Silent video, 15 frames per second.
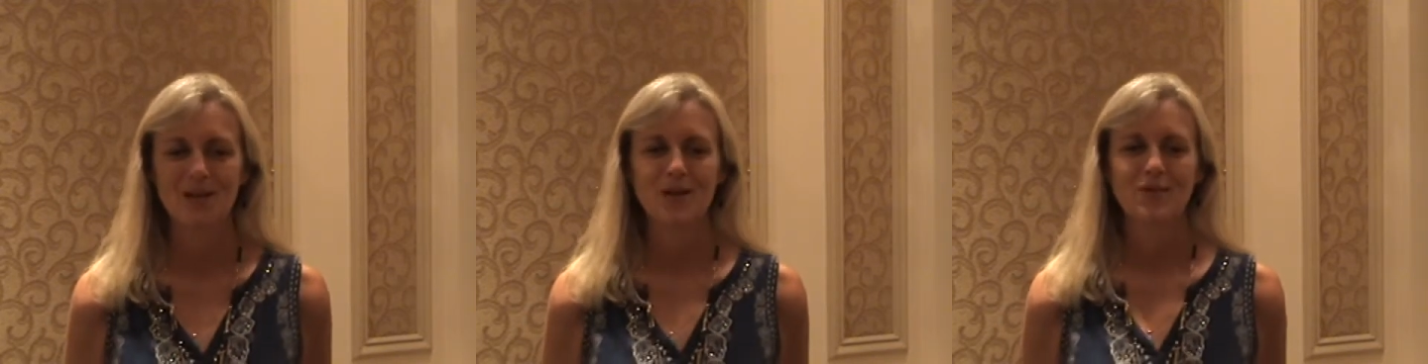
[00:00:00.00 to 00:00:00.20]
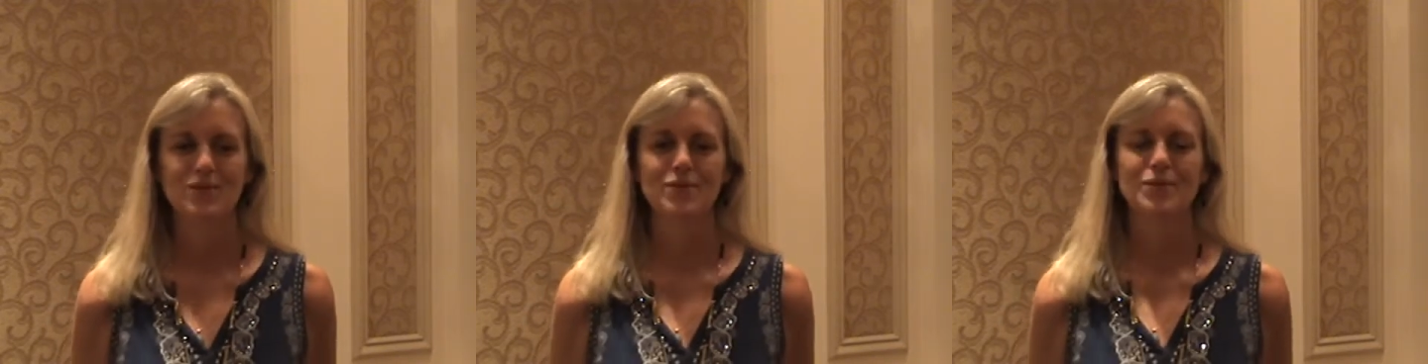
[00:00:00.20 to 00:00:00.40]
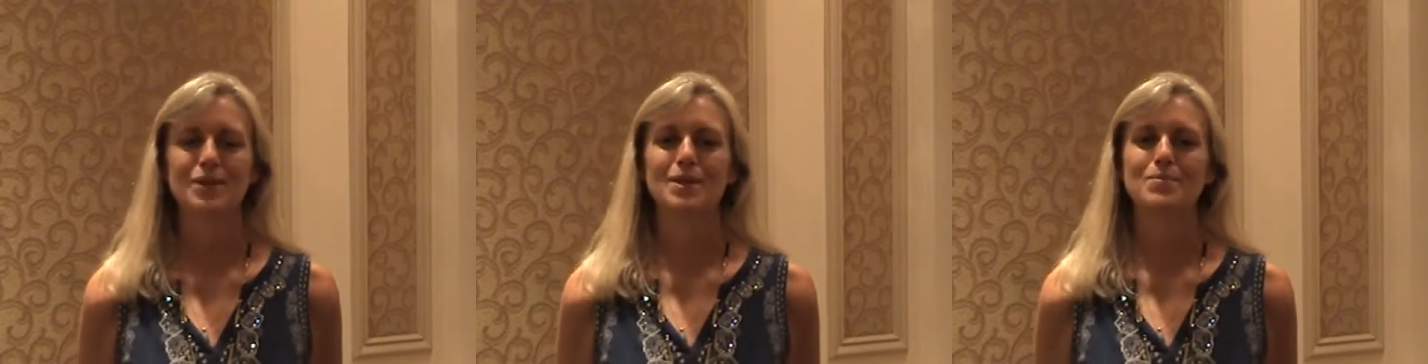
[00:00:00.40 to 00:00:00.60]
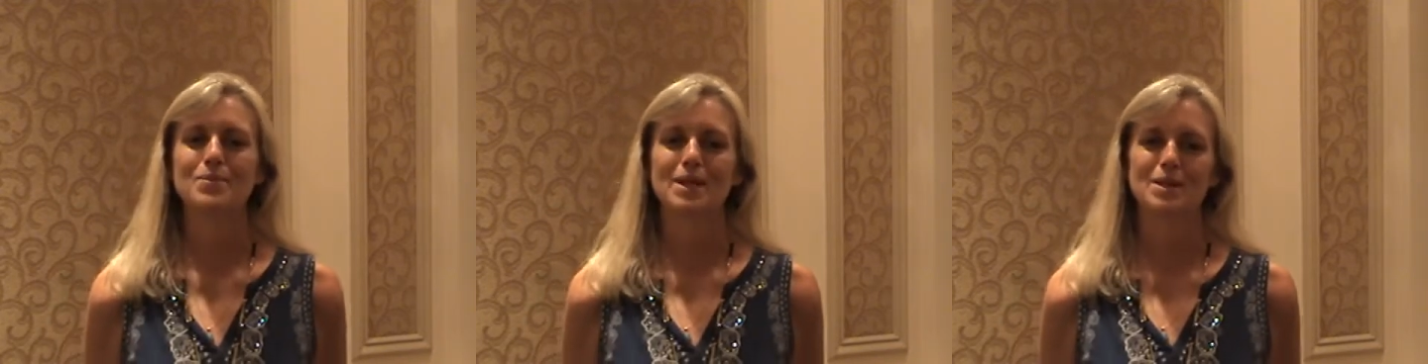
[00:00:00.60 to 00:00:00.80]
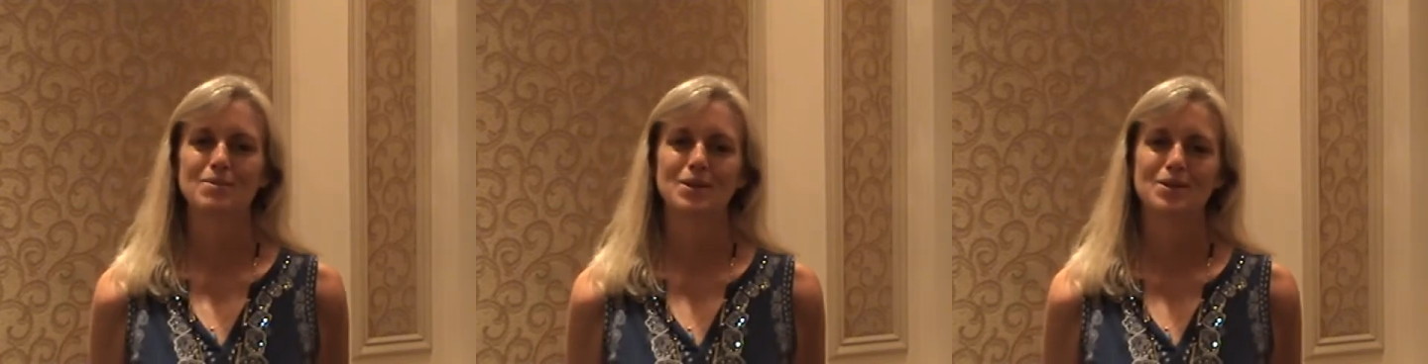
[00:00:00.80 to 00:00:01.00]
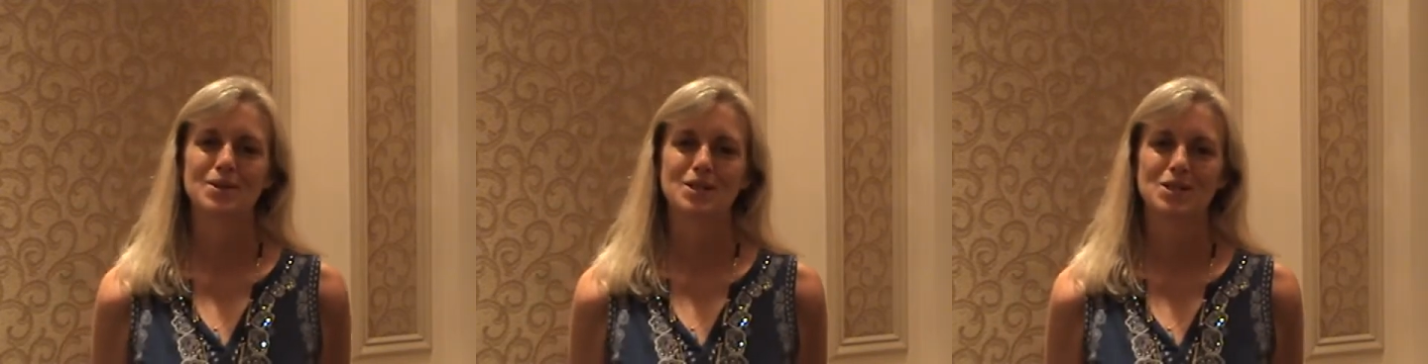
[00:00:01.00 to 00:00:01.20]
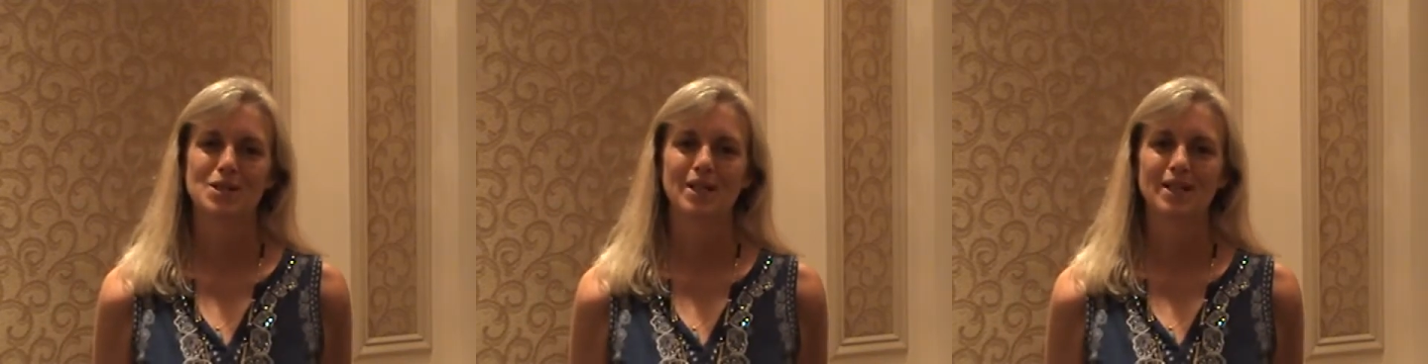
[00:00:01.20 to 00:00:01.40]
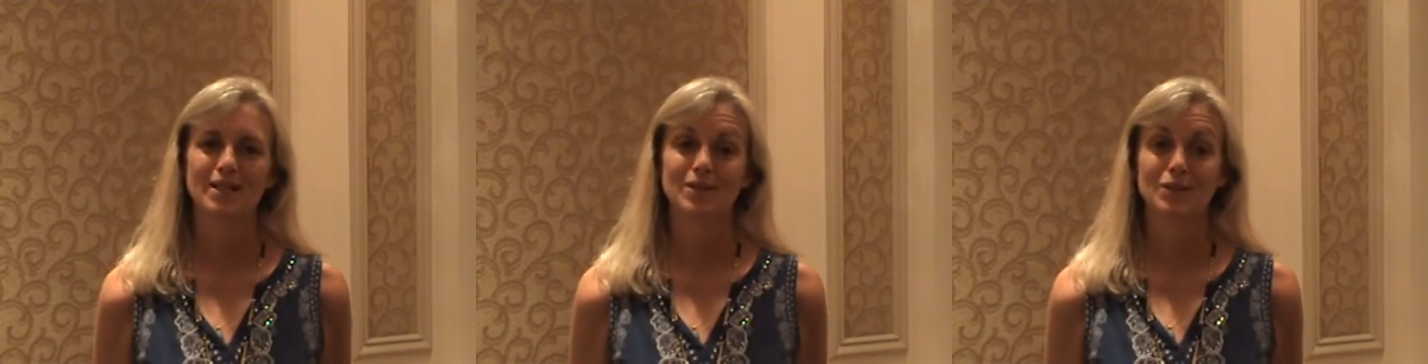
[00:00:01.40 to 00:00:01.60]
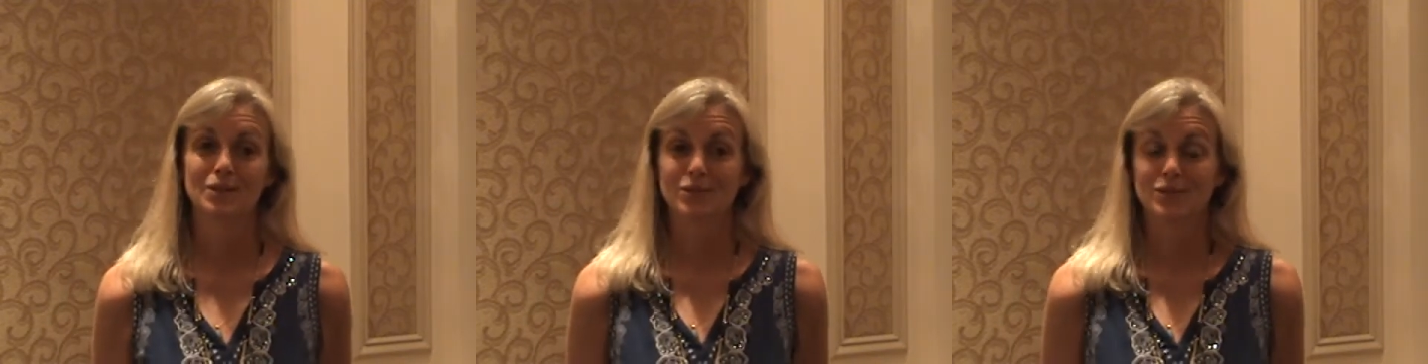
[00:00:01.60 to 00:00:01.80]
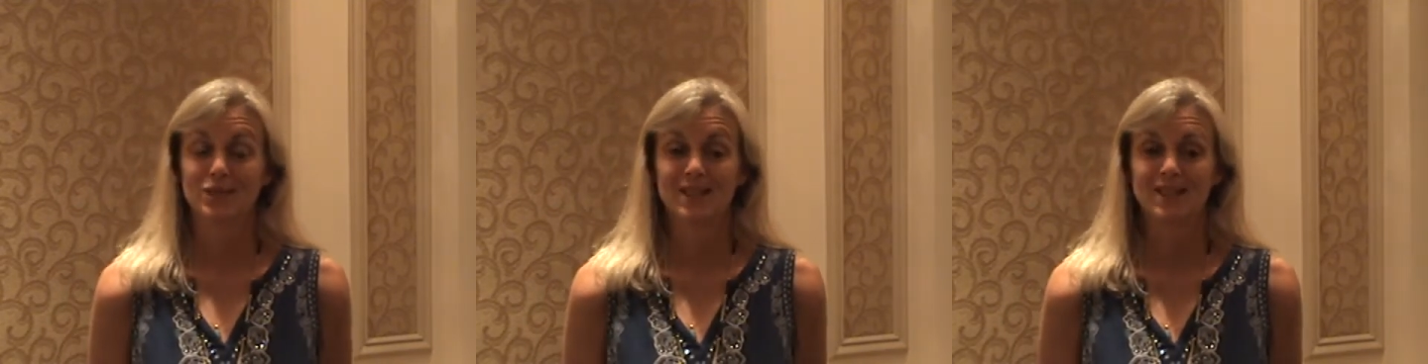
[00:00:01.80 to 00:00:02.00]
for a baby or a child or
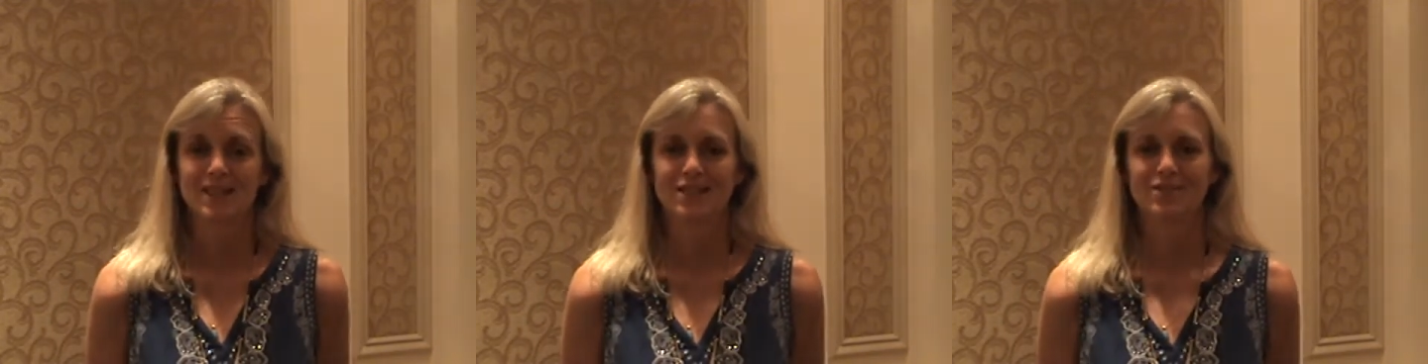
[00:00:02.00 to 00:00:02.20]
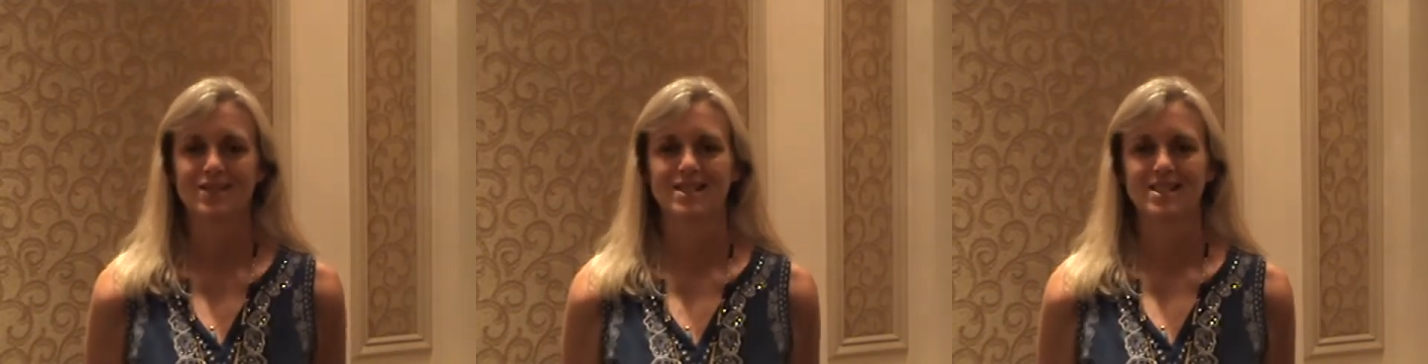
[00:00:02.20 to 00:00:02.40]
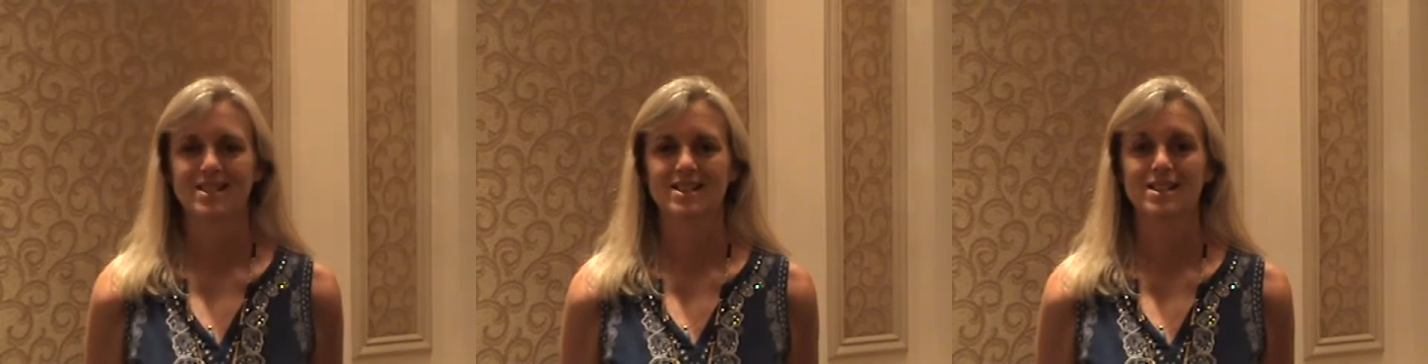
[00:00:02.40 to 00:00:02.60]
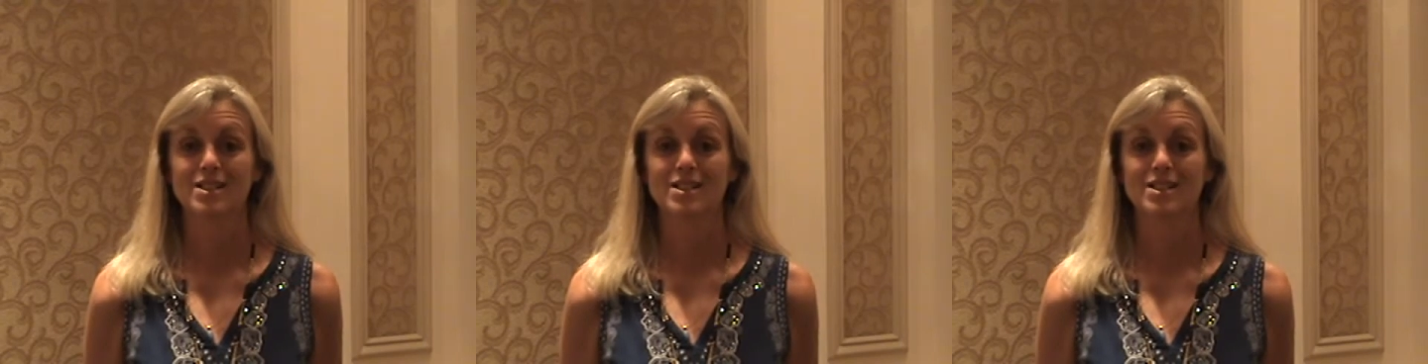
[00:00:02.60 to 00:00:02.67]
for any of us,